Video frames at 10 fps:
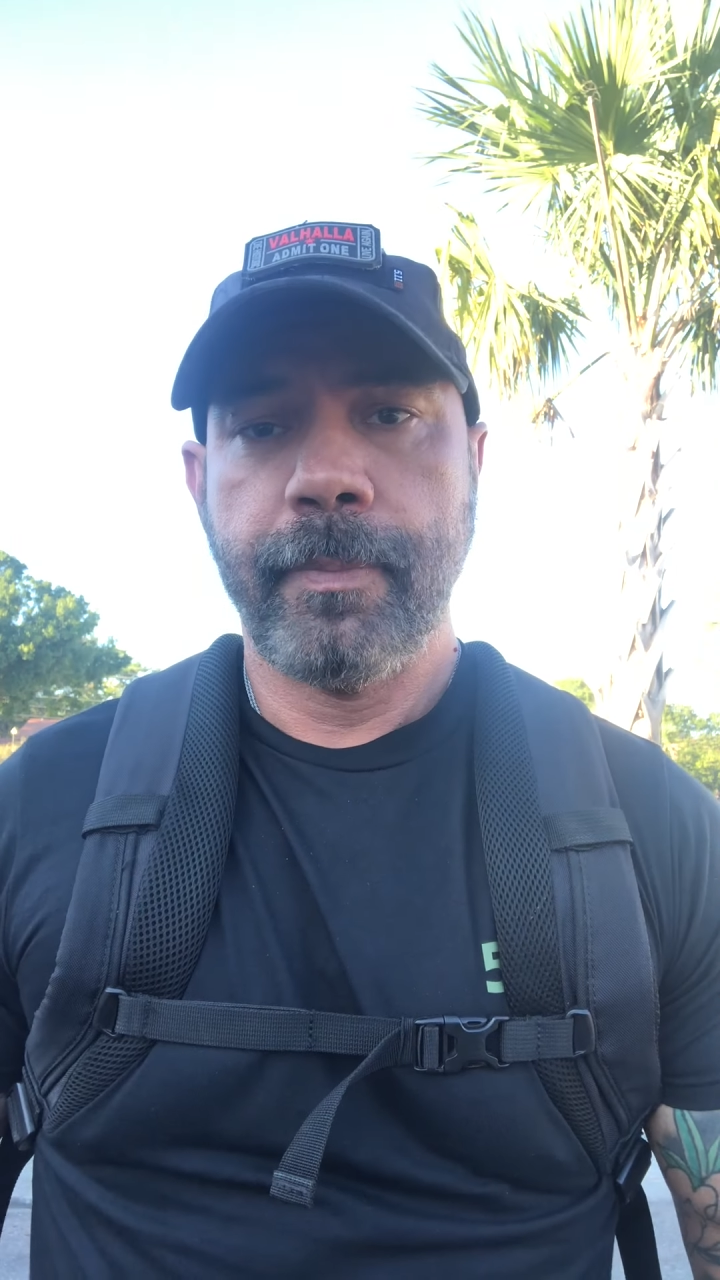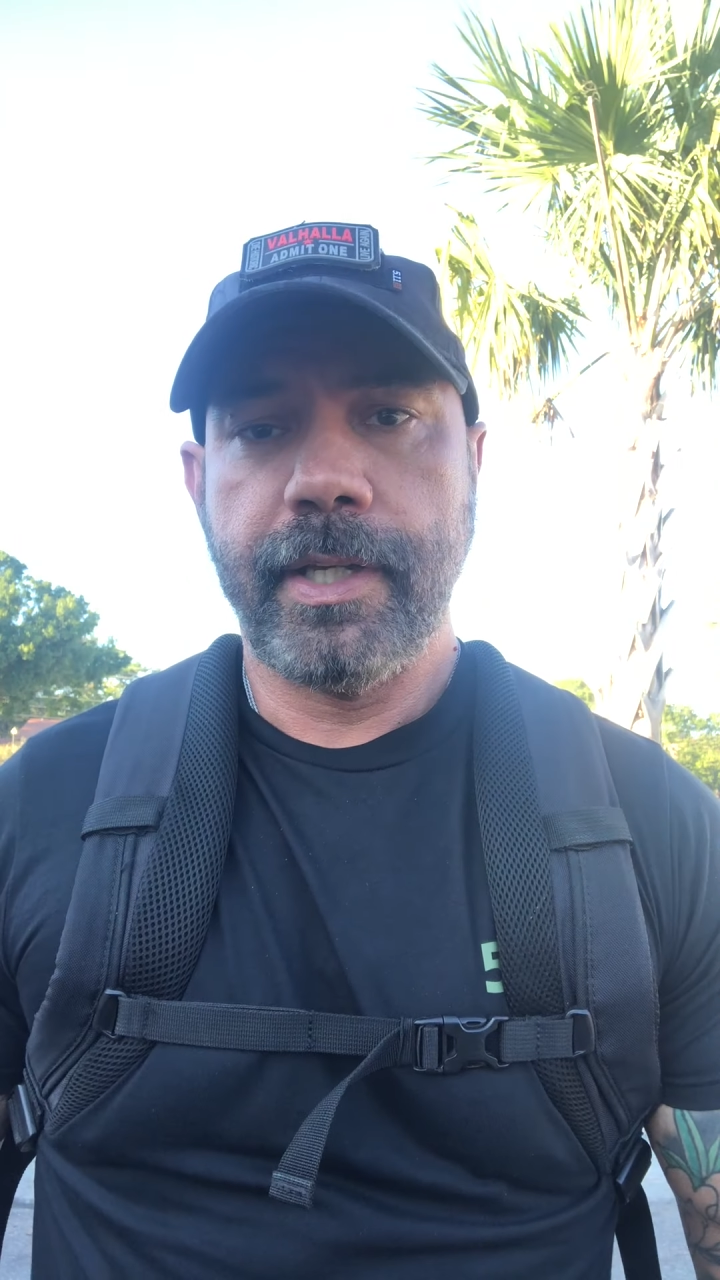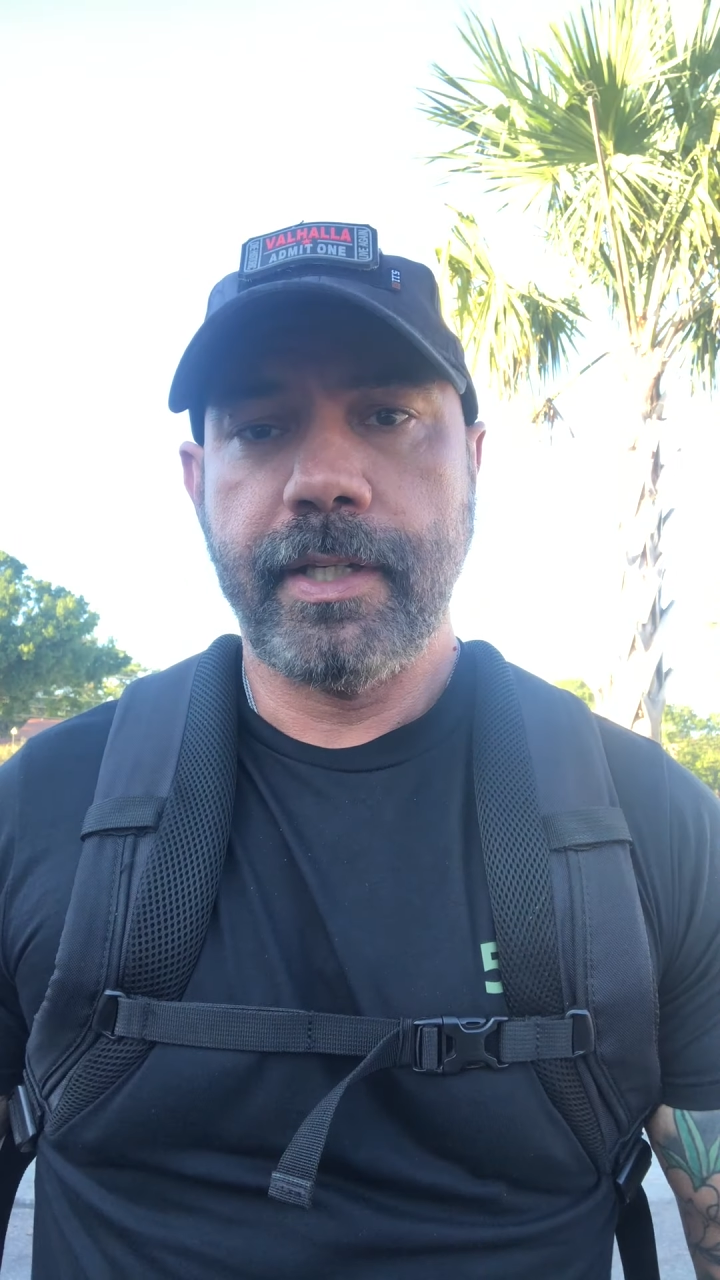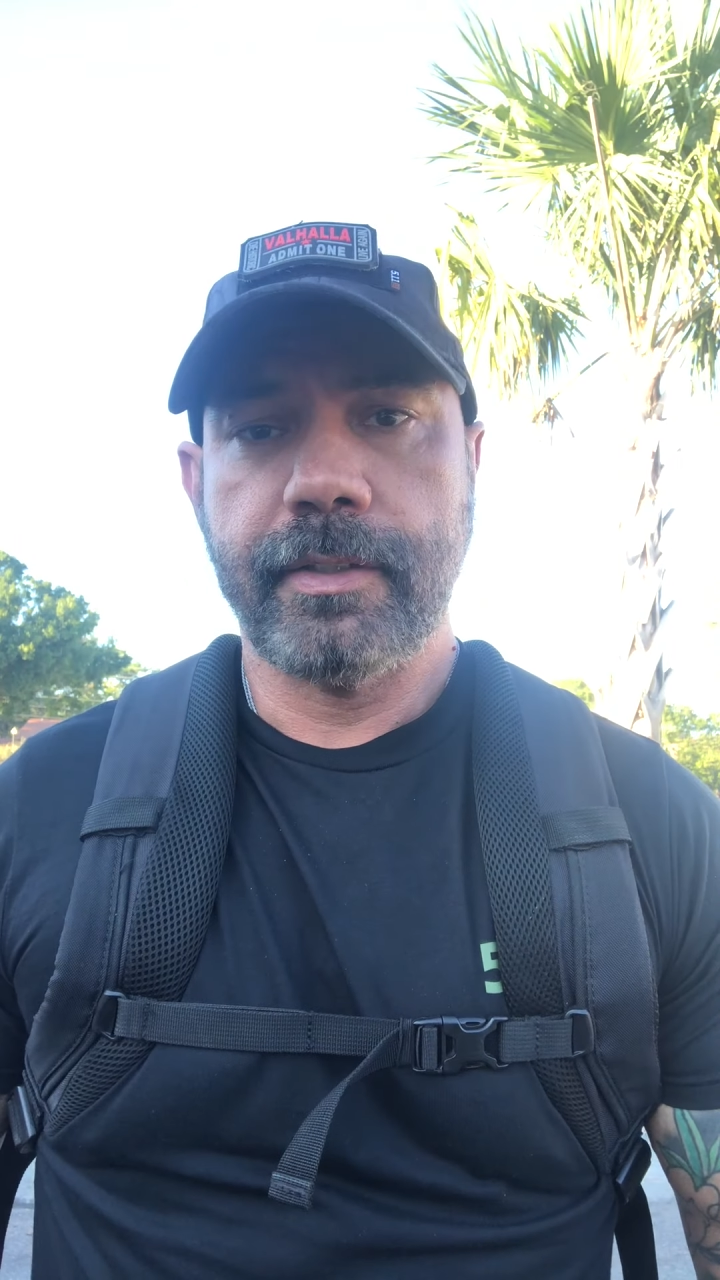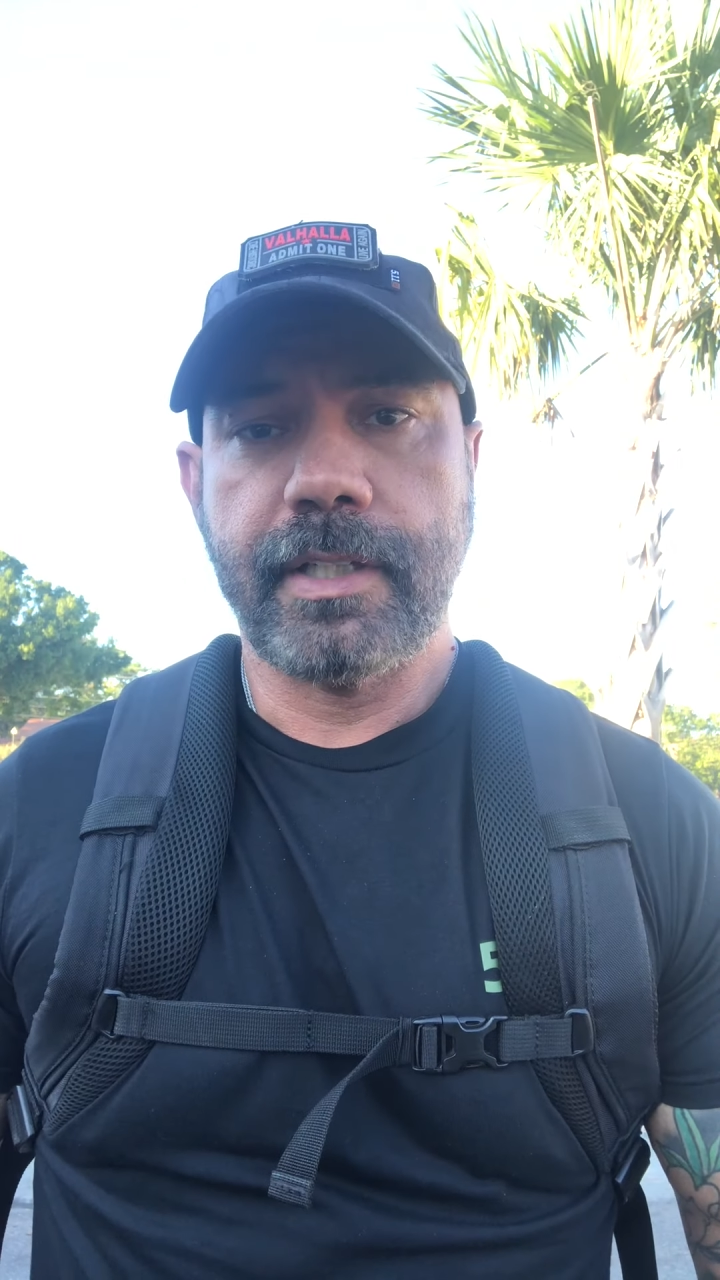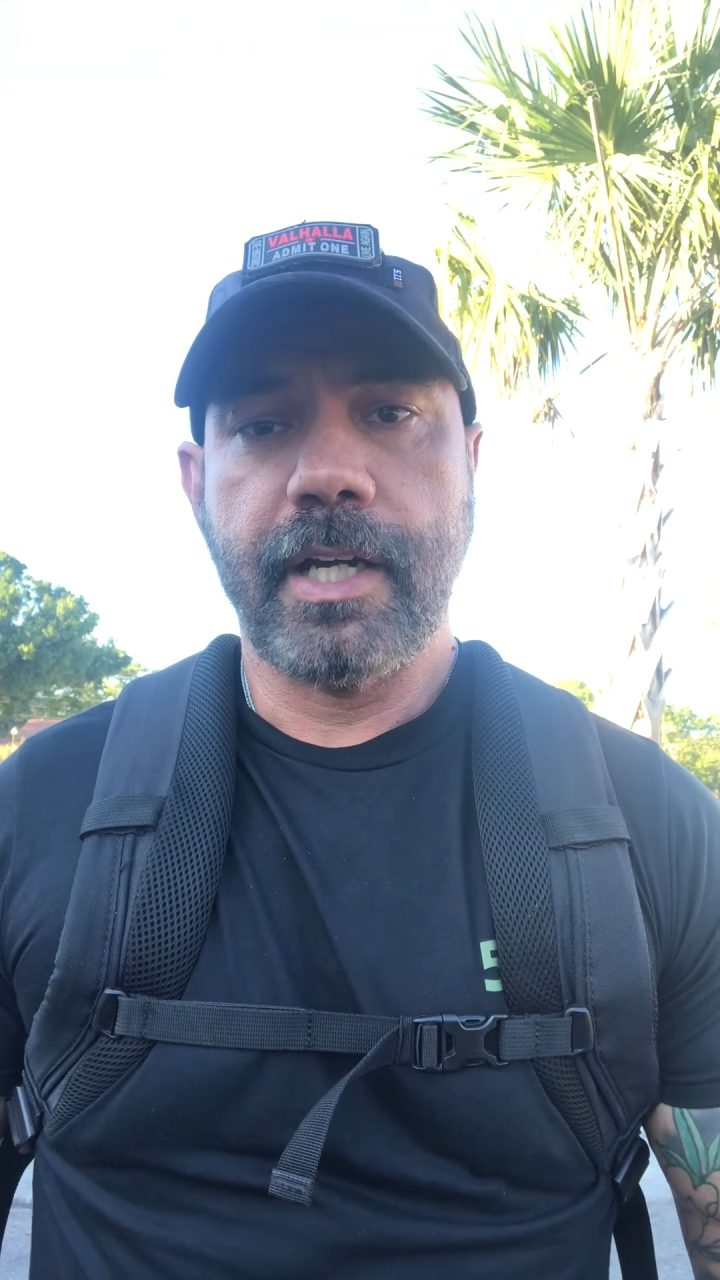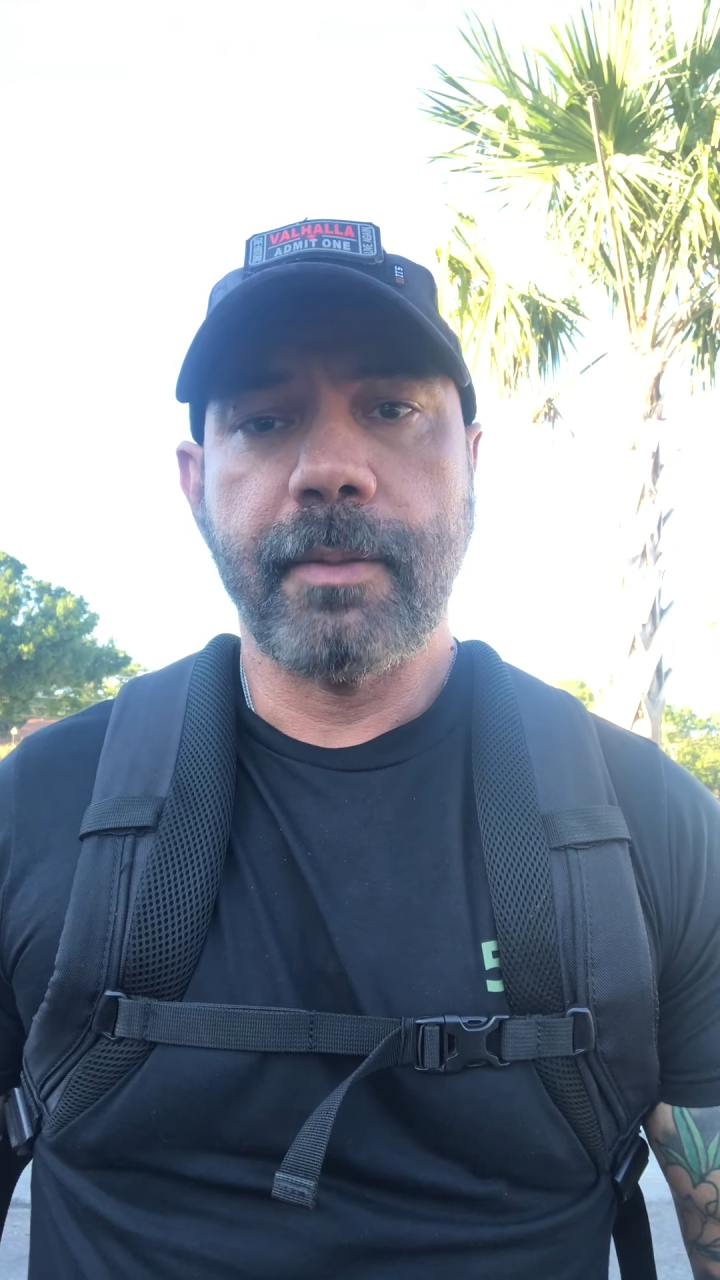And guy